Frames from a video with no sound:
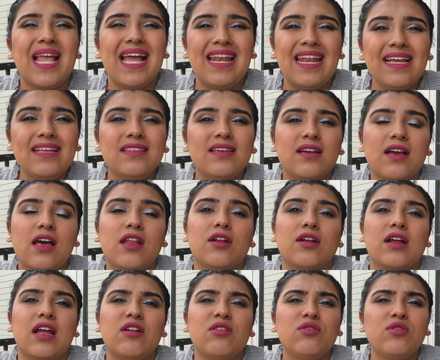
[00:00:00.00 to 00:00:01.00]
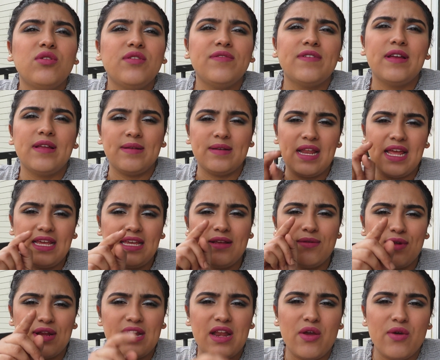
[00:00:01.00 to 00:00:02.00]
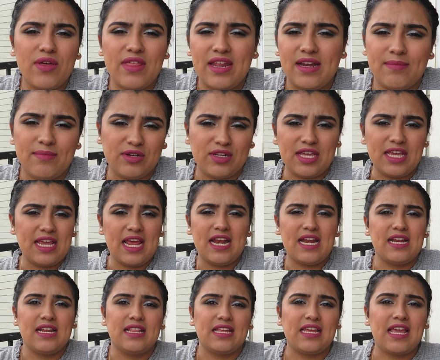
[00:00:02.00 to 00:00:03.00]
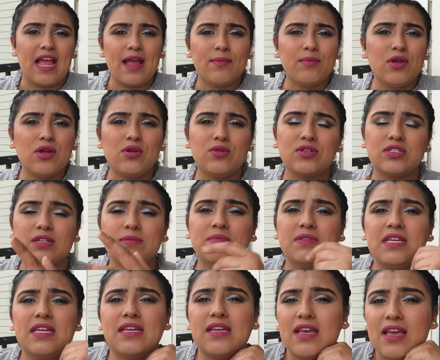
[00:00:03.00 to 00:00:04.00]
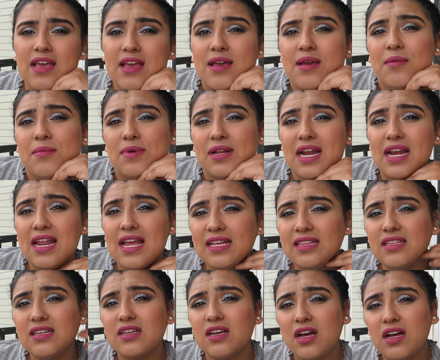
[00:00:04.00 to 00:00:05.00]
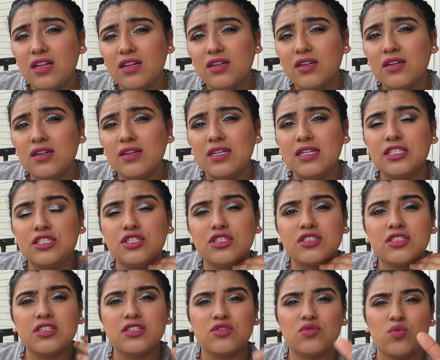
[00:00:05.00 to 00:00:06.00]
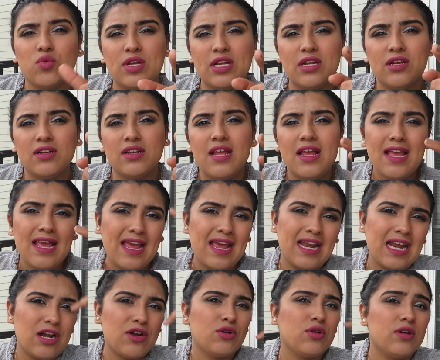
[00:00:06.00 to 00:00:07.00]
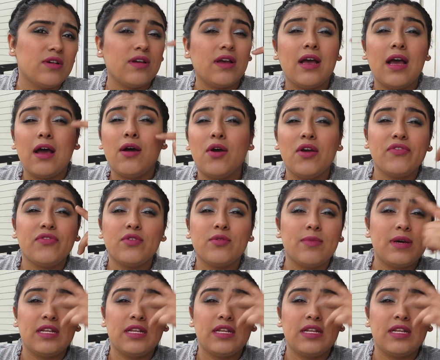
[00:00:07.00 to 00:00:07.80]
I like the color. I don't know if I like it right now that I'm looking at it in a camera or something, but I like the color. It just looks weird, and I don't know how I feel